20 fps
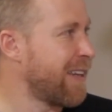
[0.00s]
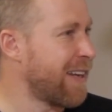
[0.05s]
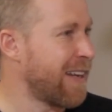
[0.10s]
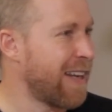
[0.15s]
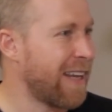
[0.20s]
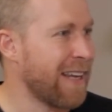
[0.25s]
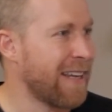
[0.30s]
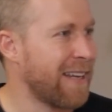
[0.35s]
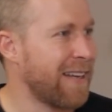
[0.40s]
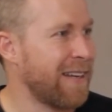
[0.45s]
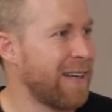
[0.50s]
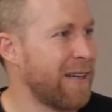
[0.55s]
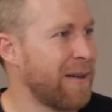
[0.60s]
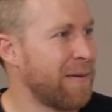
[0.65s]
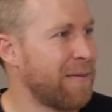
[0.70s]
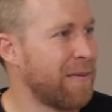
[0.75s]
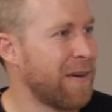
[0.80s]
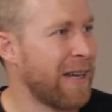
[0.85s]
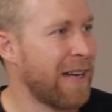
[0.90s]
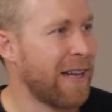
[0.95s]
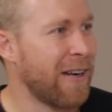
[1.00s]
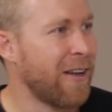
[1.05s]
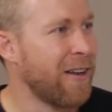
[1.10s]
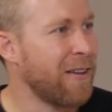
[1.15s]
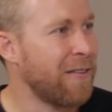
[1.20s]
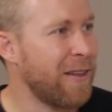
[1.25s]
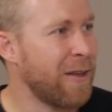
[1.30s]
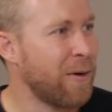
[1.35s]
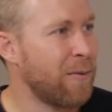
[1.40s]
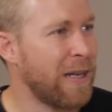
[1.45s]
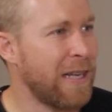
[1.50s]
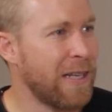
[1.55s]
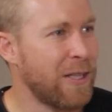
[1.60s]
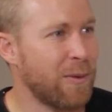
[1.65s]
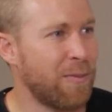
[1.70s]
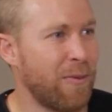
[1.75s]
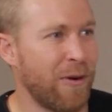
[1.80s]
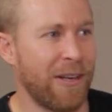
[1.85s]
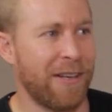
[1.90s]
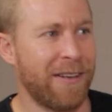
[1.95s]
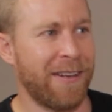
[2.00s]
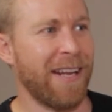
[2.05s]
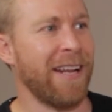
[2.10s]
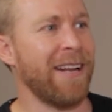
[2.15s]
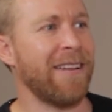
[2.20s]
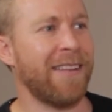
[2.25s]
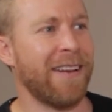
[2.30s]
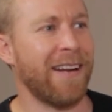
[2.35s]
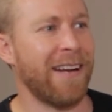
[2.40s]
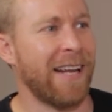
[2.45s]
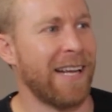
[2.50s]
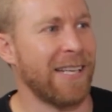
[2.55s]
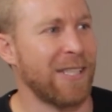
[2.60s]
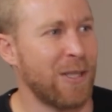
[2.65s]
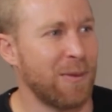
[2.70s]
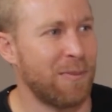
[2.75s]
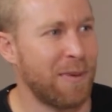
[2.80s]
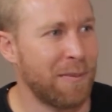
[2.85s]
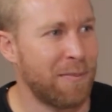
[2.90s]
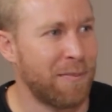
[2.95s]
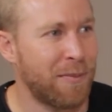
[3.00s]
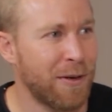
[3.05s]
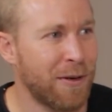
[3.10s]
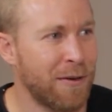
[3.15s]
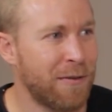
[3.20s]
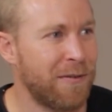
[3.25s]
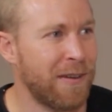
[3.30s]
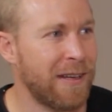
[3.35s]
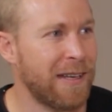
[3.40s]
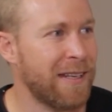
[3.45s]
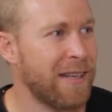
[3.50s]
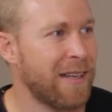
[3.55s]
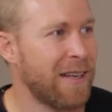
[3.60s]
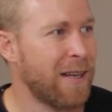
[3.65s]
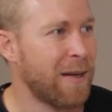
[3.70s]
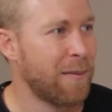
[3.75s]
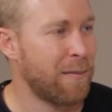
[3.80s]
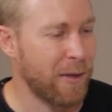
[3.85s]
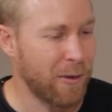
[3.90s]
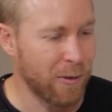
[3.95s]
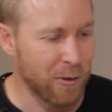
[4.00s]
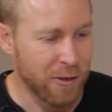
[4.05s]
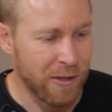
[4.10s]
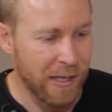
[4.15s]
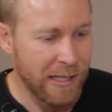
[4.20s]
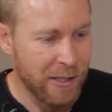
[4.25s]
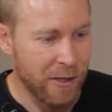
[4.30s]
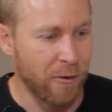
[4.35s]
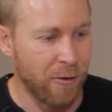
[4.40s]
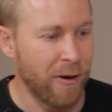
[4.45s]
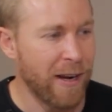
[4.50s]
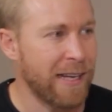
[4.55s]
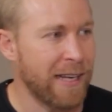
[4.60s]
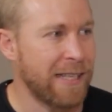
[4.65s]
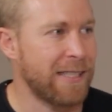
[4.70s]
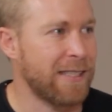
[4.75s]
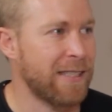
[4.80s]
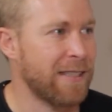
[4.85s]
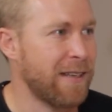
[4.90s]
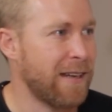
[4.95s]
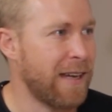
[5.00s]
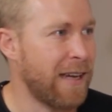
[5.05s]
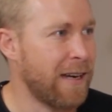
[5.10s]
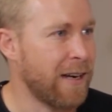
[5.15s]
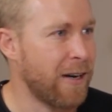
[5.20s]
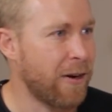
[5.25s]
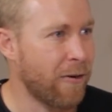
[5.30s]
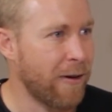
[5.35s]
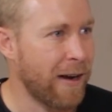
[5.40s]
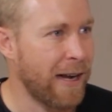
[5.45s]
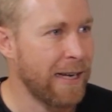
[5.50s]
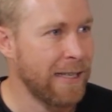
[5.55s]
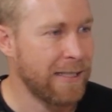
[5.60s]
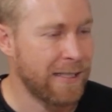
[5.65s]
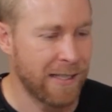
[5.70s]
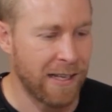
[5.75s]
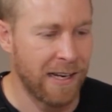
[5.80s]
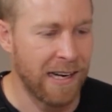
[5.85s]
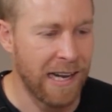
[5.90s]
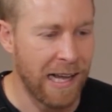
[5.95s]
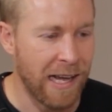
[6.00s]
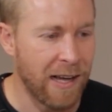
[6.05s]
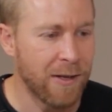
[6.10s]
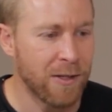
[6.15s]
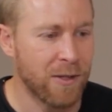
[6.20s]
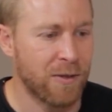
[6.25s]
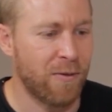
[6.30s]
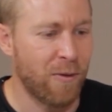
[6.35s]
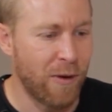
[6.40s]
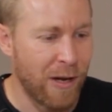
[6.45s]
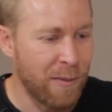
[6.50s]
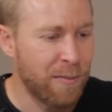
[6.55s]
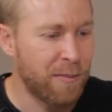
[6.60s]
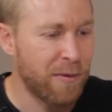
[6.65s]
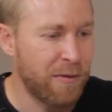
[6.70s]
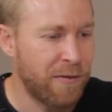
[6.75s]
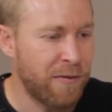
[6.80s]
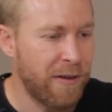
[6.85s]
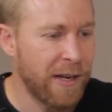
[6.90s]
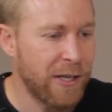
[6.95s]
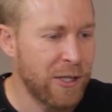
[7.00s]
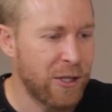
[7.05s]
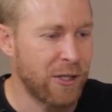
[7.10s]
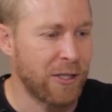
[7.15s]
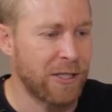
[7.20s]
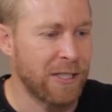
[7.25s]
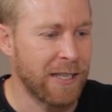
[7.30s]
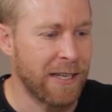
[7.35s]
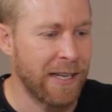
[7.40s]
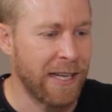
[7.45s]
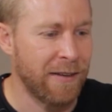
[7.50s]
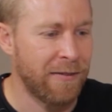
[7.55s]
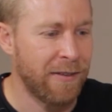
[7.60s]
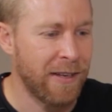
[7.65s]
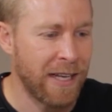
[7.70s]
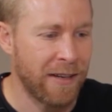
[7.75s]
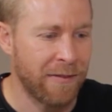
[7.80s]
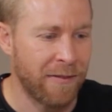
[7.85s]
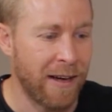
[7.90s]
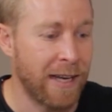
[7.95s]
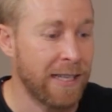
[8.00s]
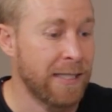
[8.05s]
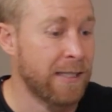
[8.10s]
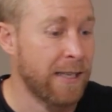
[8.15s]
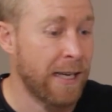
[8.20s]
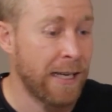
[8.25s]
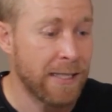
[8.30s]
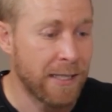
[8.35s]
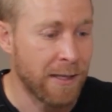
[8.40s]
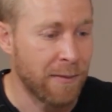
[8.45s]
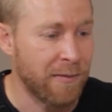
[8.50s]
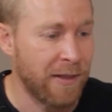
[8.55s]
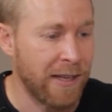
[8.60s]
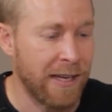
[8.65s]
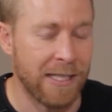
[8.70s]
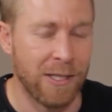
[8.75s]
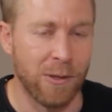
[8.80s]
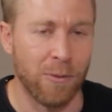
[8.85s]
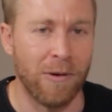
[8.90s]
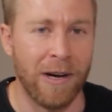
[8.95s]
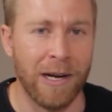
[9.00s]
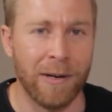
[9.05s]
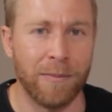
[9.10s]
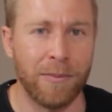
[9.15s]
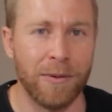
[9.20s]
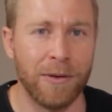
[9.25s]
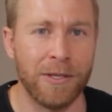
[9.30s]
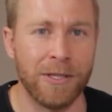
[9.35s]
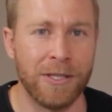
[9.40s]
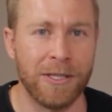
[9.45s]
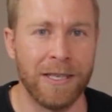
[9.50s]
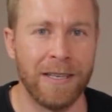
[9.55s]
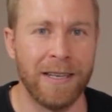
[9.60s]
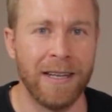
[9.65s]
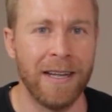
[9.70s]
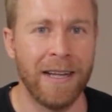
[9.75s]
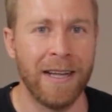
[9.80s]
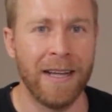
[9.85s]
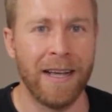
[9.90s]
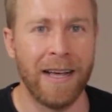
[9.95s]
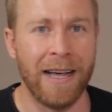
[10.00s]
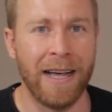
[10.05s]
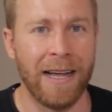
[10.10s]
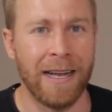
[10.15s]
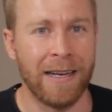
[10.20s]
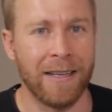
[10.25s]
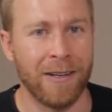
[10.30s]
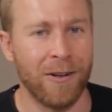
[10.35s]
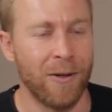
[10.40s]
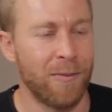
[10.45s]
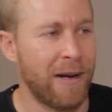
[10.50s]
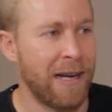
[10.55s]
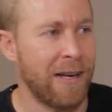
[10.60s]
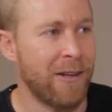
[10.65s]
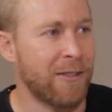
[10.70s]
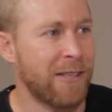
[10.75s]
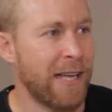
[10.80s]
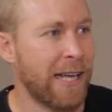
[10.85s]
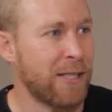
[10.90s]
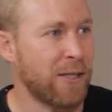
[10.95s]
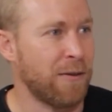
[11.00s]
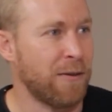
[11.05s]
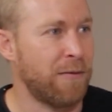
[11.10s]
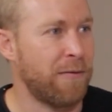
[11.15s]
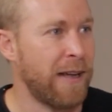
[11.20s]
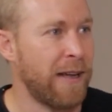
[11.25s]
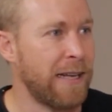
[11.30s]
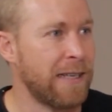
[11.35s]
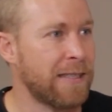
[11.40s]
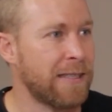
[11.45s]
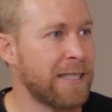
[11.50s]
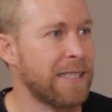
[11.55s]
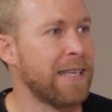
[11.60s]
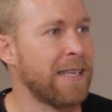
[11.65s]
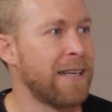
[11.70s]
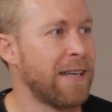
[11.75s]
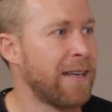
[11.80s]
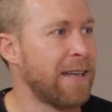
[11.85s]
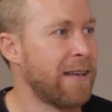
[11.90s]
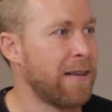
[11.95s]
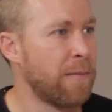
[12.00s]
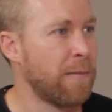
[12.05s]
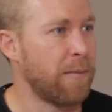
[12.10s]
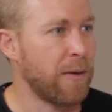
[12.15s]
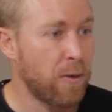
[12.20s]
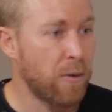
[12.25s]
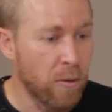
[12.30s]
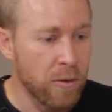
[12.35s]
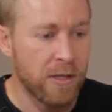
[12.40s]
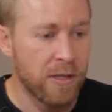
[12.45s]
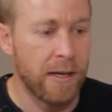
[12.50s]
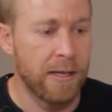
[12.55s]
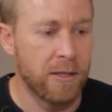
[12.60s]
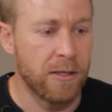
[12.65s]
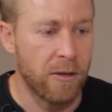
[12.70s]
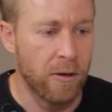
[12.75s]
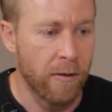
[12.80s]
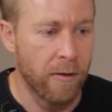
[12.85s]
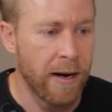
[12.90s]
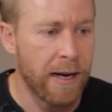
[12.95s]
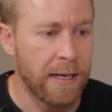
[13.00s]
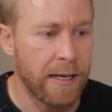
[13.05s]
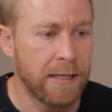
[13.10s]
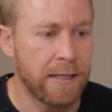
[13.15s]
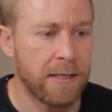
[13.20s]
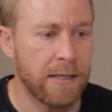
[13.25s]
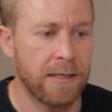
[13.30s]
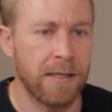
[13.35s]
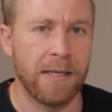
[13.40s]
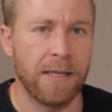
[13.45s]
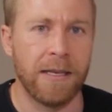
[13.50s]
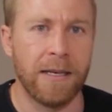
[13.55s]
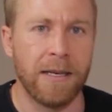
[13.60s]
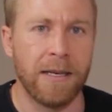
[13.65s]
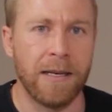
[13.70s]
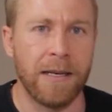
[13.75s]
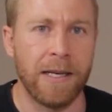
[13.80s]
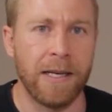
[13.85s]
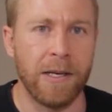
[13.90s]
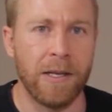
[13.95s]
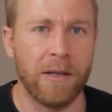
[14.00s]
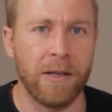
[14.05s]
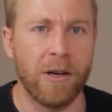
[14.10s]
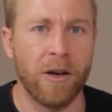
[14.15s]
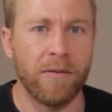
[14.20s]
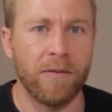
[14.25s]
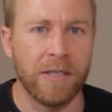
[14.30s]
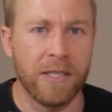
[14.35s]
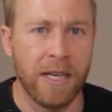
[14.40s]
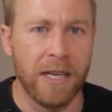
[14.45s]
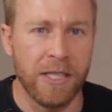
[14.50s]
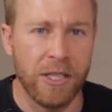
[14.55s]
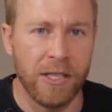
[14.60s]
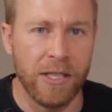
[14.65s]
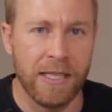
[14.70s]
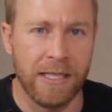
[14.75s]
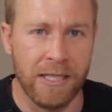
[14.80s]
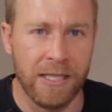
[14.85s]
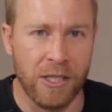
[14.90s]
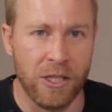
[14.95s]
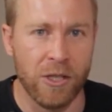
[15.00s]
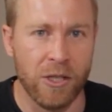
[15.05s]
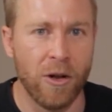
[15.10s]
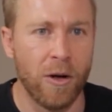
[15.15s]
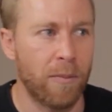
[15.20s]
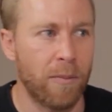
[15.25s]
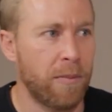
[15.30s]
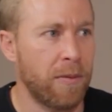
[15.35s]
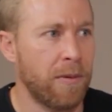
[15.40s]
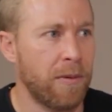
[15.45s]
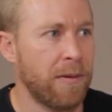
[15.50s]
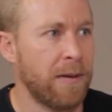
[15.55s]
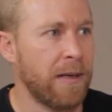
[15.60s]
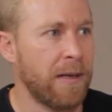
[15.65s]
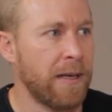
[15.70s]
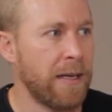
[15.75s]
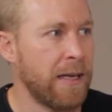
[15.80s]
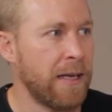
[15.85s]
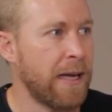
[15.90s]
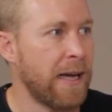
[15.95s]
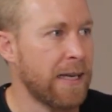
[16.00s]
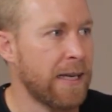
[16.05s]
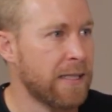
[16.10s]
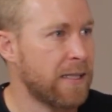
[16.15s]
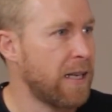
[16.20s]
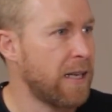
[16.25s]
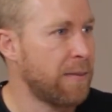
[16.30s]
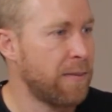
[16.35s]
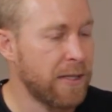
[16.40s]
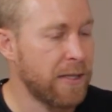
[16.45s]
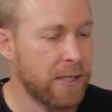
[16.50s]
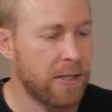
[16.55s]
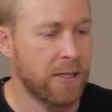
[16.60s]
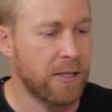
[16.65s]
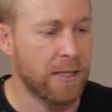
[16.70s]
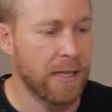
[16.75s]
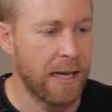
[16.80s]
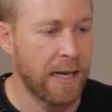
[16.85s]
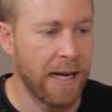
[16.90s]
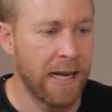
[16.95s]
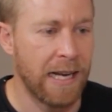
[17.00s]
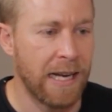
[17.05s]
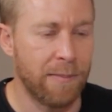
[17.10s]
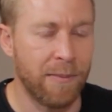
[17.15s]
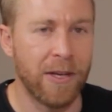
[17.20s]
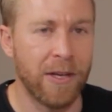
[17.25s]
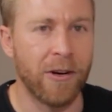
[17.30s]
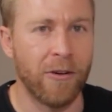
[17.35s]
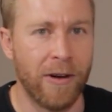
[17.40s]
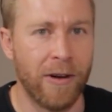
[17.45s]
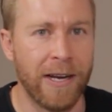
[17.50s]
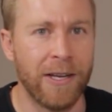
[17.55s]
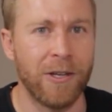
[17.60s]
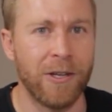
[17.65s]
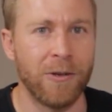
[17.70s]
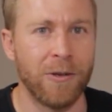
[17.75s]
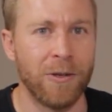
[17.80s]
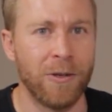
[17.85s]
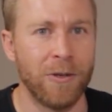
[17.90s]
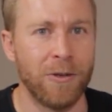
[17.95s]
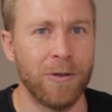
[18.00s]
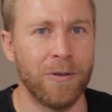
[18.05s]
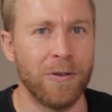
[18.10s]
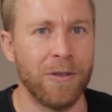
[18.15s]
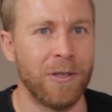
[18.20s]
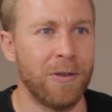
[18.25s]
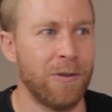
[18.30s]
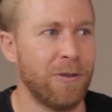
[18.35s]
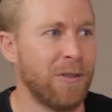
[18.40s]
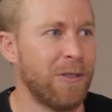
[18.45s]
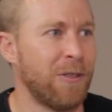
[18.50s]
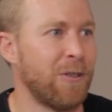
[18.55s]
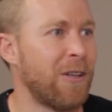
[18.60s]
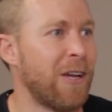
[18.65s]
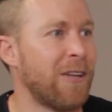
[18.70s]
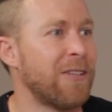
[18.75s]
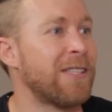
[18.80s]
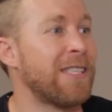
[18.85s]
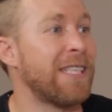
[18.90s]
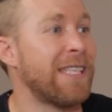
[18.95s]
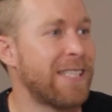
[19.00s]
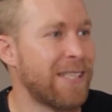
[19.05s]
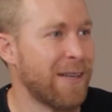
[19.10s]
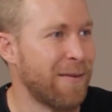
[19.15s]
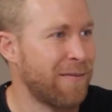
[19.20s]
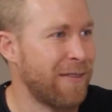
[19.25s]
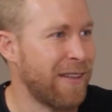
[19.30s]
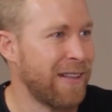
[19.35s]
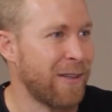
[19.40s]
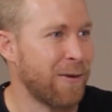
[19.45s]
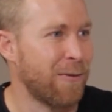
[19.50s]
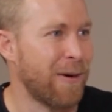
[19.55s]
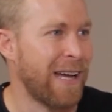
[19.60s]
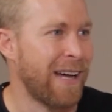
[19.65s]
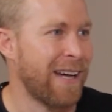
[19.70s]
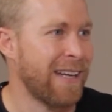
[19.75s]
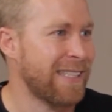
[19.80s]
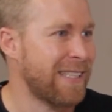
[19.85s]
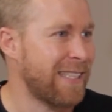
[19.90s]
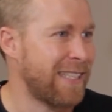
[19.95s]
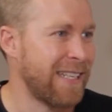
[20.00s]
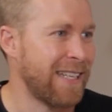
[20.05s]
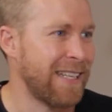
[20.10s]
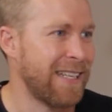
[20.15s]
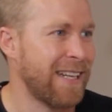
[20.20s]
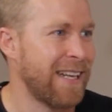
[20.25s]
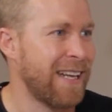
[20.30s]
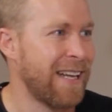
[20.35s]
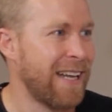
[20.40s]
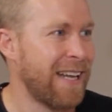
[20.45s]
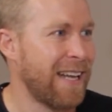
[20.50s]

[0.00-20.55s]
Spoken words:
And I don't think we need to pretend that it has to be perfect, because there's grace. And grace allows for imperfections. And even if I say something as a white person and Flomelo takes offense, because there's grace, the conversation doesn't stop. He has the liberty to say, hey, let me correct you. You don't see something the way I see it.